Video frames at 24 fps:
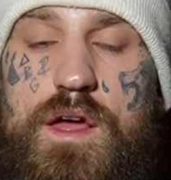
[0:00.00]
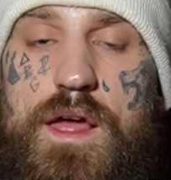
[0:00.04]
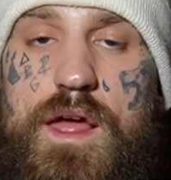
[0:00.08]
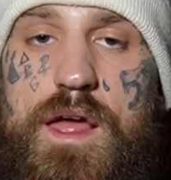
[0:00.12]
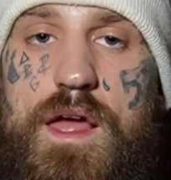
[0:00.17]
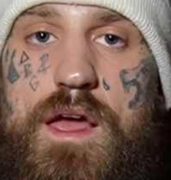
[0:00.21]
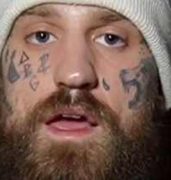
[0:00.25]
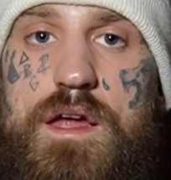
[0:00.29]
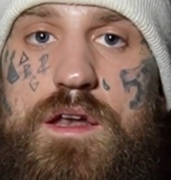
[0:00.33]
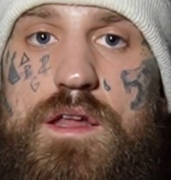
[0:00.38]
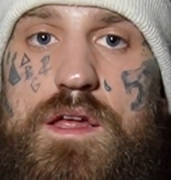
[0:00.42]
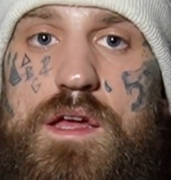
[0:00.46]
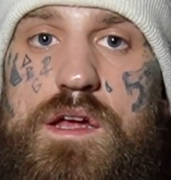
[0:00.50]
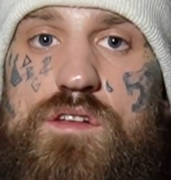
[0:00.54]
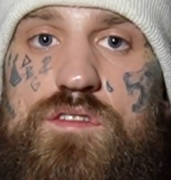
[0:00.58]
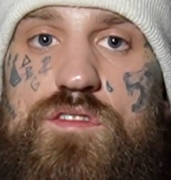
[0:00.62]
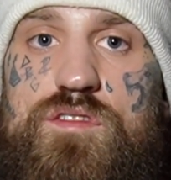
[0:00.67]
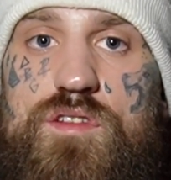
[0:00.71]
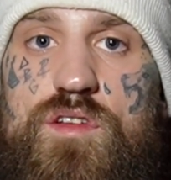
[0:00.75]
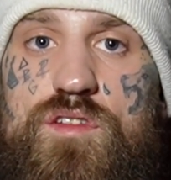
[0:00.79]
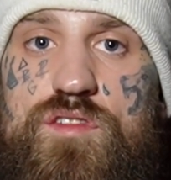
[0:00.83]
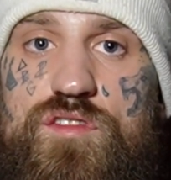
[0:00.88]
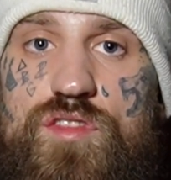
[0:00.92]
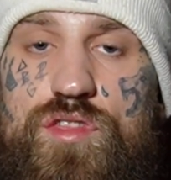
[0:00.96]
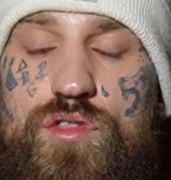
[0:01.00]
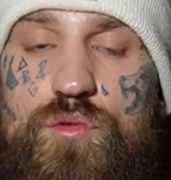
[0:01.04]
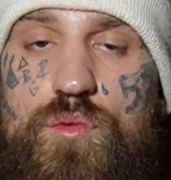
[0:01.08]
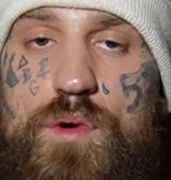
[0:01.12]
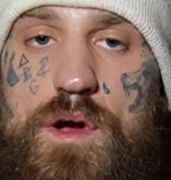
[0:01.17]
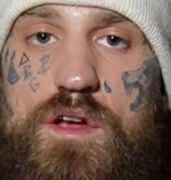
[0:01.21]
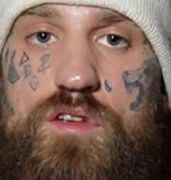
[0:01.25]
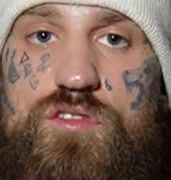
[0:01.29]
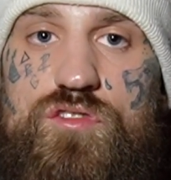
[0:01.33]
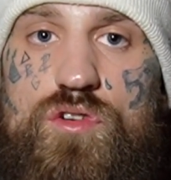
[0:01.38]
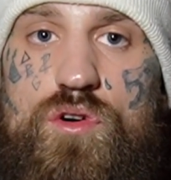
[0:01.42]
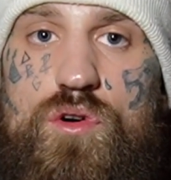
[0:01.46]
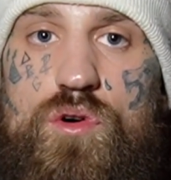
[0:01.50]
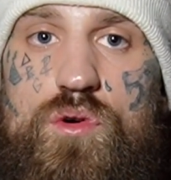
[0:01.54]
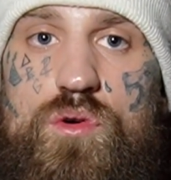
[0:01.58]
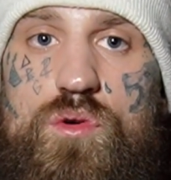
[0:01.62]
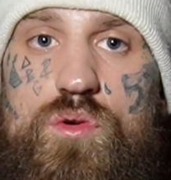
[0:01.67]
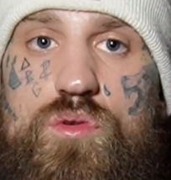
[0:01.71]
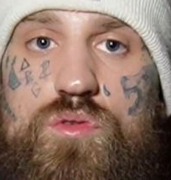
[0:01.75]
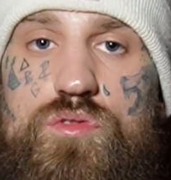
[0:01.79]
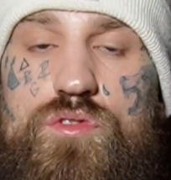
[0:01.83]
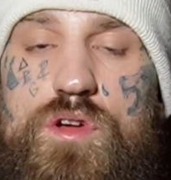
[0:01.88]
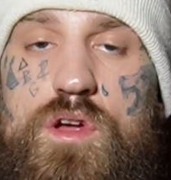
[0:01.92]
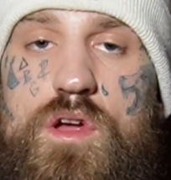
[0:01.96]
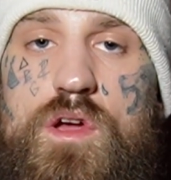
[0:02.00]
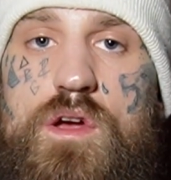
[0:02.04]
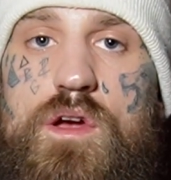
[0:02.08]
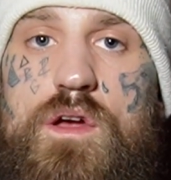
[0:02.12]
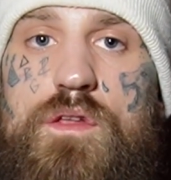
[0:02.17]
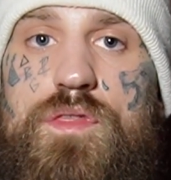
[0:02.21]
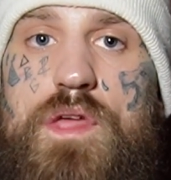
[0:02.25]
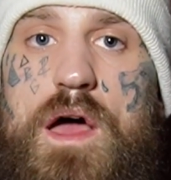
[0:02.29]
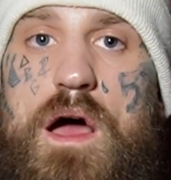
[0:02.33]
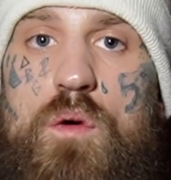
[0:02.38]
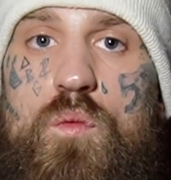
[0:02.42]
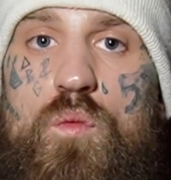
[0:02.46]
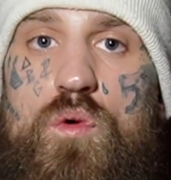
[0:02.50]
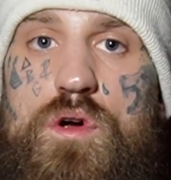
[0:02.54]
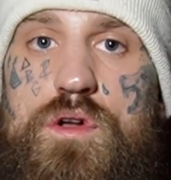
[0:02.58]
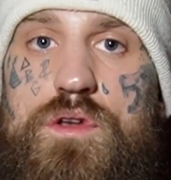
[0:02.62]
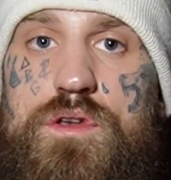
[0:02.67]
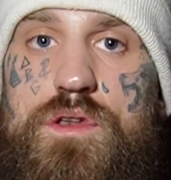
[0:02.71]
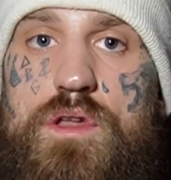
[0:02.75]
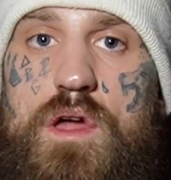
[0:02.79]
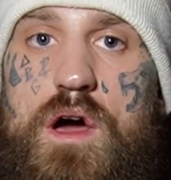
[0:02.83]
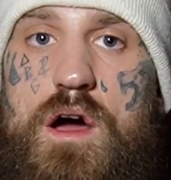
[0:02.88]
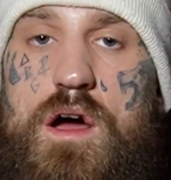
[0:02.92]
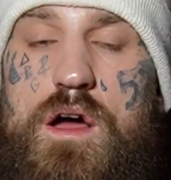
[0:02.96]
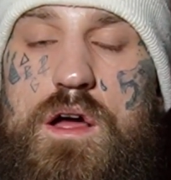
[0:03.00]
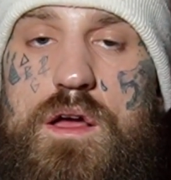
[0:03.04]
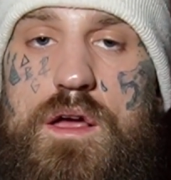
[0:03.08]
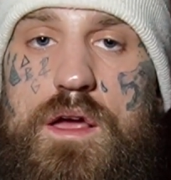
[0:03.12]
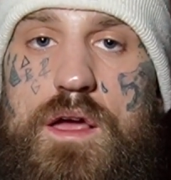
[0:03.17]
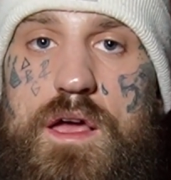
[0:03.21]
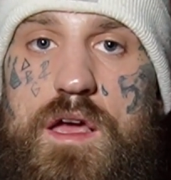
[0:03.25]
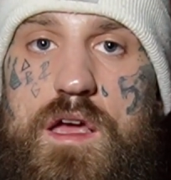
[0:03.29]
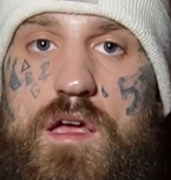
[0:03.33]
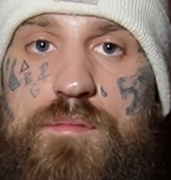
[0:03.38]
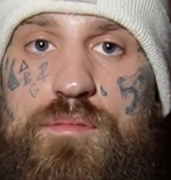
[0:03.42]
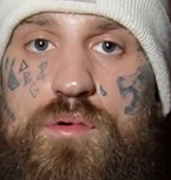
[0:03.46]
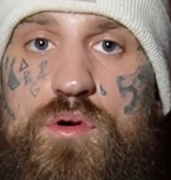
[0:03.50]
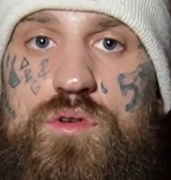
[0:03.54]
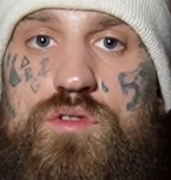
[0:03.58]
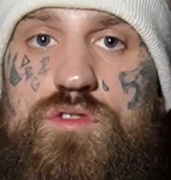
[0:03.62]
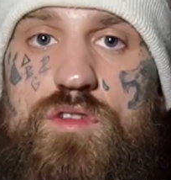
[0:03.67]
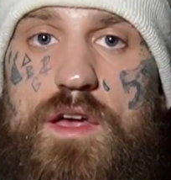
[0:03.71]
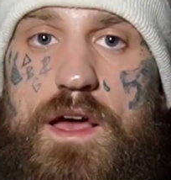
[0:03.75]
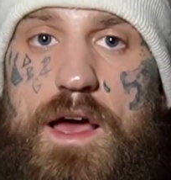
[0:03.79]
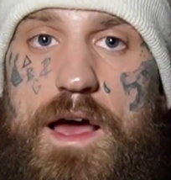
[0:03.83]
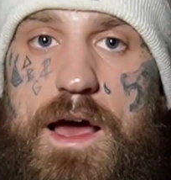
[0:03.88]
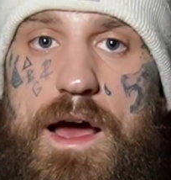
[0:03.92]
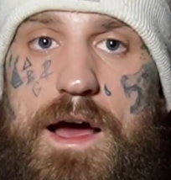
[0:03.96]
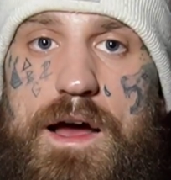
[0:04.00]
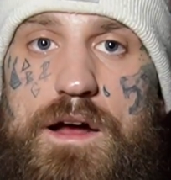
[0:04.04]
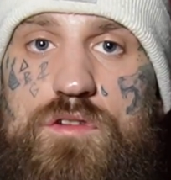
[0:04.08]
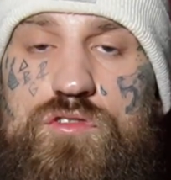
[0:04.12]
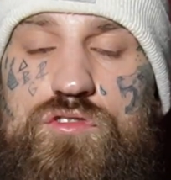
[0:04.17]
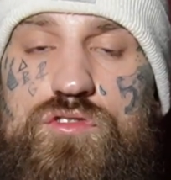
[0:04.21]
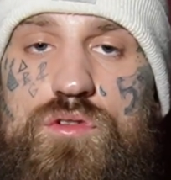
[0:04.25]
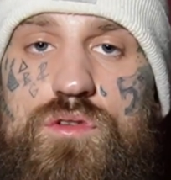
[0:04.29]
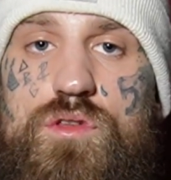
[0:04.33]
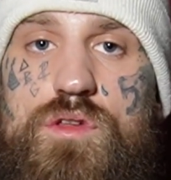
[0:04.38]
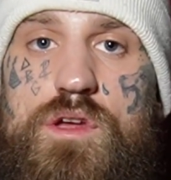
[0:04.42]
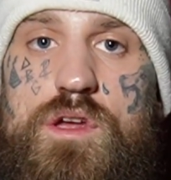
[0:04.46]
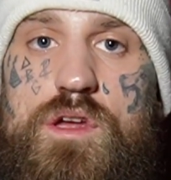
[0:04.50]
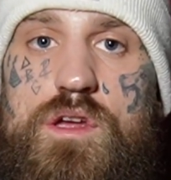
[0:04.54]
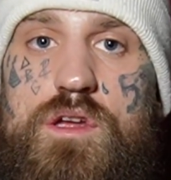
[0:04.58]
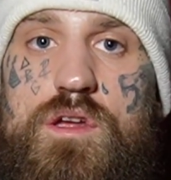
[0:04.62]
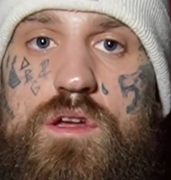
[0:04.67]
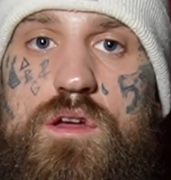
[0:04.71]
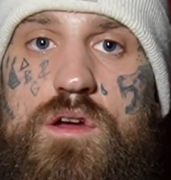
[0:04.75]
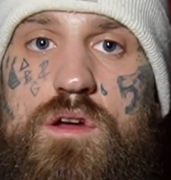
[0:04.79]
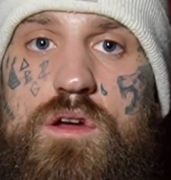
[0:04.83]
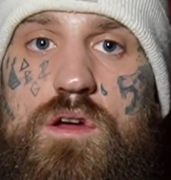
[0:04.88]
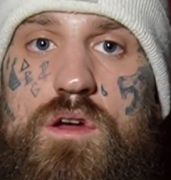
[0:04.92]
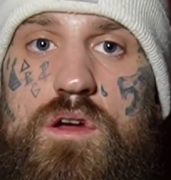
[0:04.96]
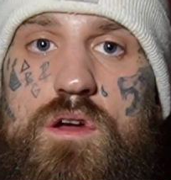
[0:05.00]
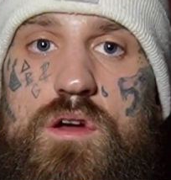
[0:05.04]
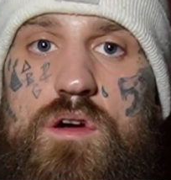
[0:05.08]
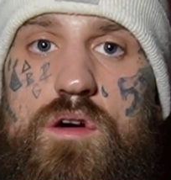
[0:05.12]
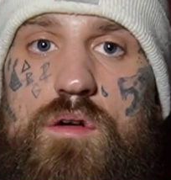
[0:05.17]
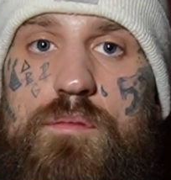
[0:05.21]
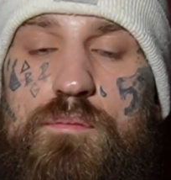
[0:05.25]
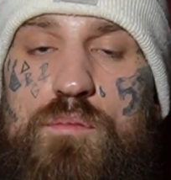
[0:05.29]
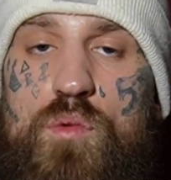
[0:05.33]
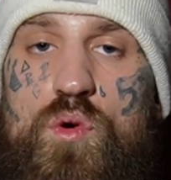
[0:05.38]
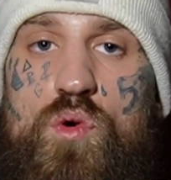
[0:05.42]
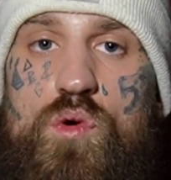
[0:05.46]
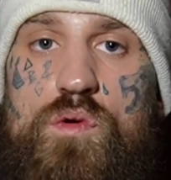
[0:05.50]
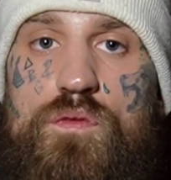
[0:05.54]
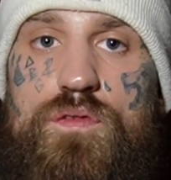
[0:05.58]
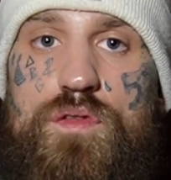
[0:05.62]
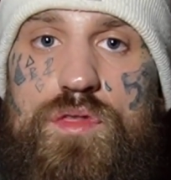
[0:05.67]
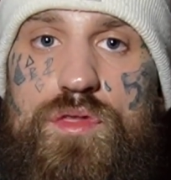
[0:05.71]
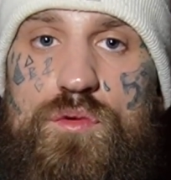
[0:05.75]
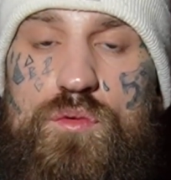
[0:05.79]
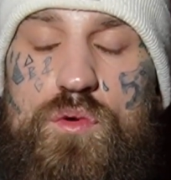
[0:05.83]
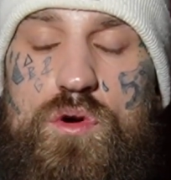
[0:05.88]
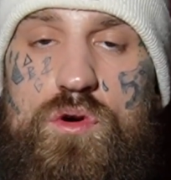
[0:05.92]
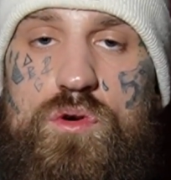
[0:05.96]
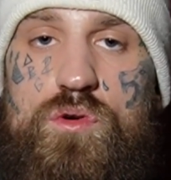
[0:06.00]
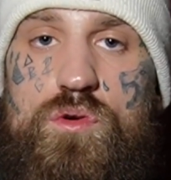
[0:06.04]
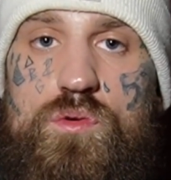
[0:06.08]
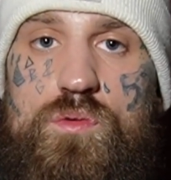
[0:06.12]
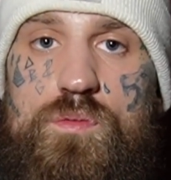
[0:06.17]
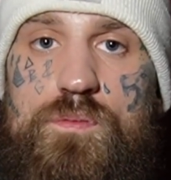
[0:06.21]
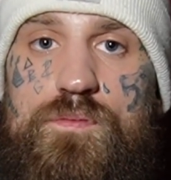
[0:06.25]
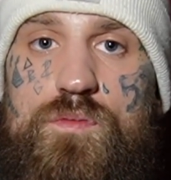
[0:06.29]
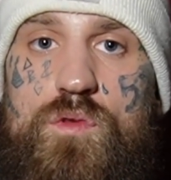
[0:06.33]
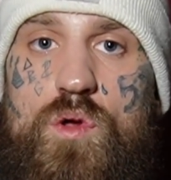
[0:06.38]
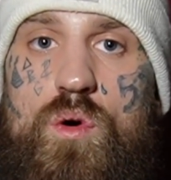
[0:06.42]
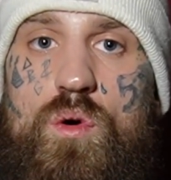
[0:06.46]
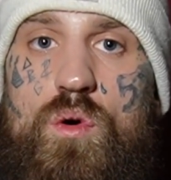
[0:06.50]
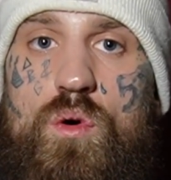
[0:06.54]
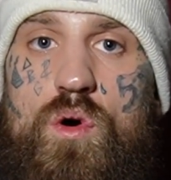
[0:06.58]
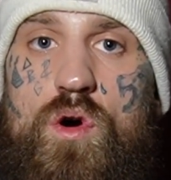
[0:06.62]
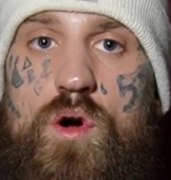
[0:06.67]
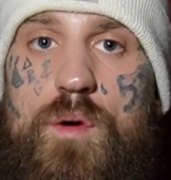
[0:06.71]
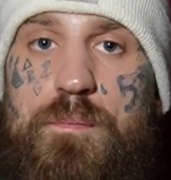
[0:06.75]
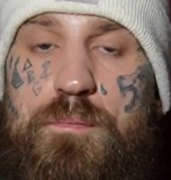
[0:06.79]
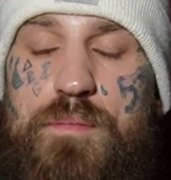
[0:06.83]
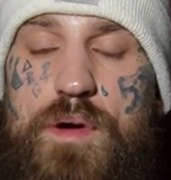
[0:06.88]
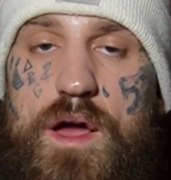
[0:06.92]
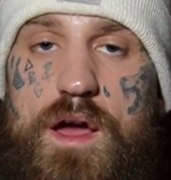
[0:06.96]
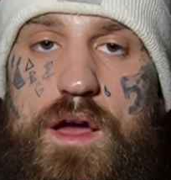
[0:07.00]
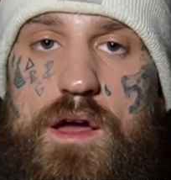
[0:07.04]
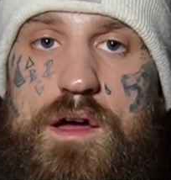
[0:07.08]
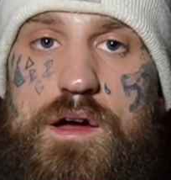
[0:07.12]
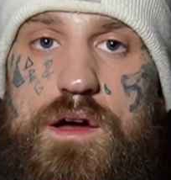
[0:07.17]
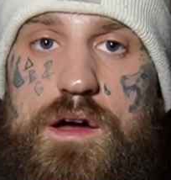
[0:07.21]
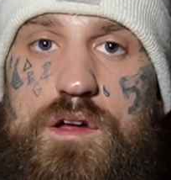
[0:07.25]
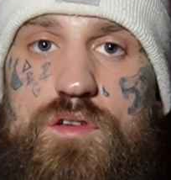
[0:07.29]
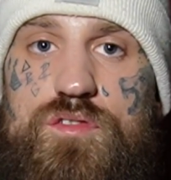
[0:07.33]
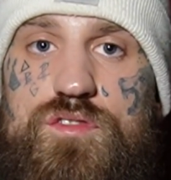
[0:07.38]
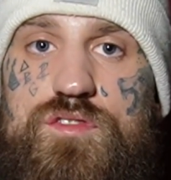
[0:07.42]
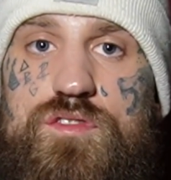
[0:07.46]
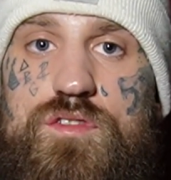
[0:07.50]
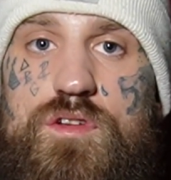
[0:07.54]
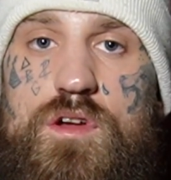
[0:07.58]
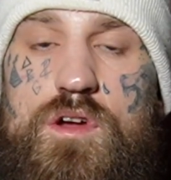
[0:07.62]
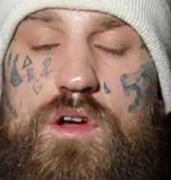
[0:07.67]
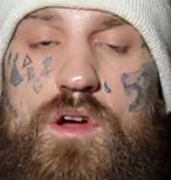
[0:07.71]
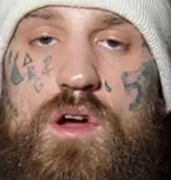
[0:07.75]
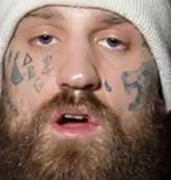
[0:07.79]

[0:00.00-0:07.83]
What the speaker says: And it's this threshold that we're not able to actually move through or pass